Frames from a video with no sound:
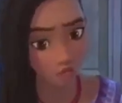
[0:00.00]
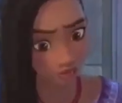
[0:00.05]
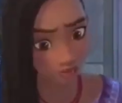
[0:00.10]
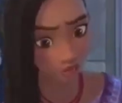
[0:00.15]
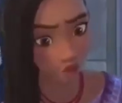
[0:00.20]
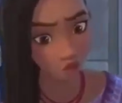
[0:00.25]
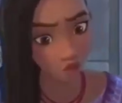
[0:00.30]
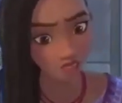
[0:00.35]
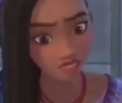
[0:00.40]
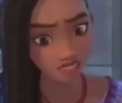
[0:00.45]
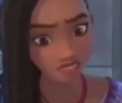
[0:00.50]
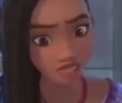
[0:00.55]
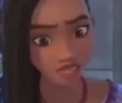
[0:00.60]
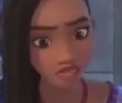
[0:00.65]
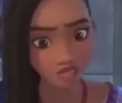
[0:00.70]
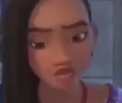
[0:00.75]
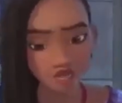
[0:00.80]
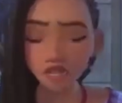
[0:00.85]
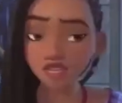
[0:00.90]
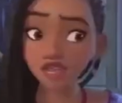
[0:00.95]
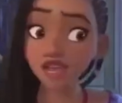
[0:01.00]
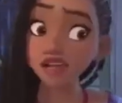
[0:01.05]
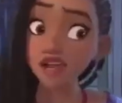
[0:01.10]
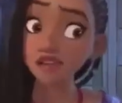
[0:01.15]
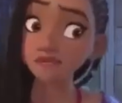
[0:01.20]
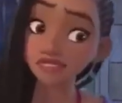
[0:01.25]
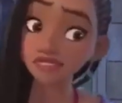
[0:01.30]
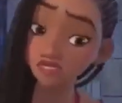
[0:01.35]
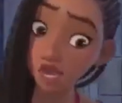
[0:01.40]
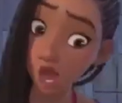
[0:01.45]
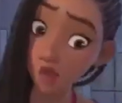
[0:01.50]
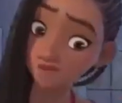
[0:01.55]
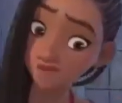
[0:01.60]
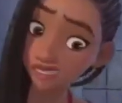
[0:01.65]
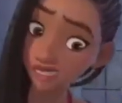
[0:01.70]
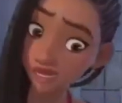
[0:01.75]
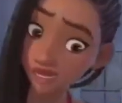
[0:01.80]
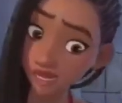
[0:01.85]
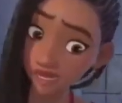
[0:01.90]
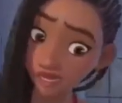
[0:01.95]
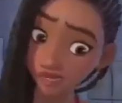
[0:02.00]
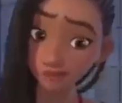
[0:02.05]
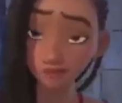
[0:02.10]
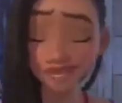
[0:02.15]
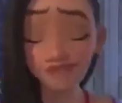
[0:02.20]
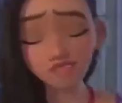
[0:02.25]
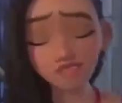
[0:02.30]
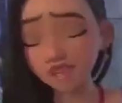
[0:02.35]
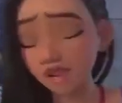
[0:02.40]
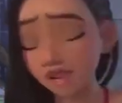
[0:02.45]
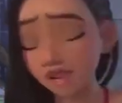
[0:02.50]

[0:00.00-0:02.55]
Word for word: on. You've done the work. Now move